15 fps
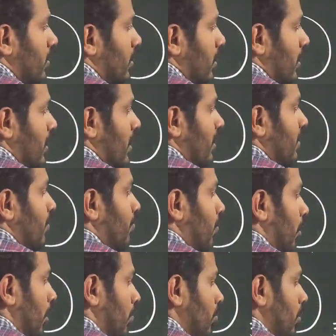here the
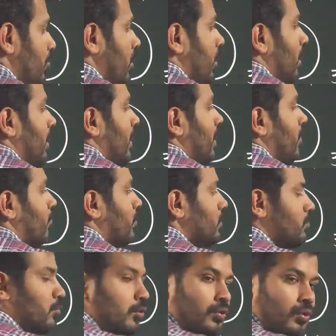volume of the container
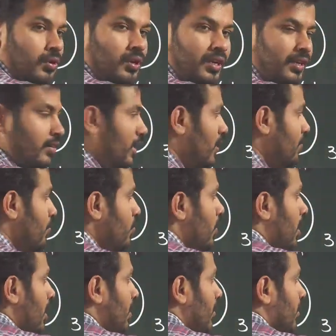was more, if
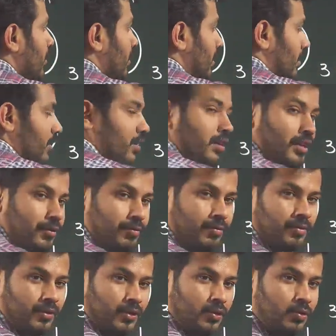
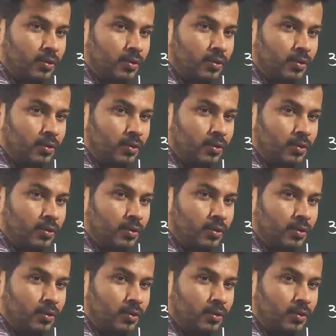you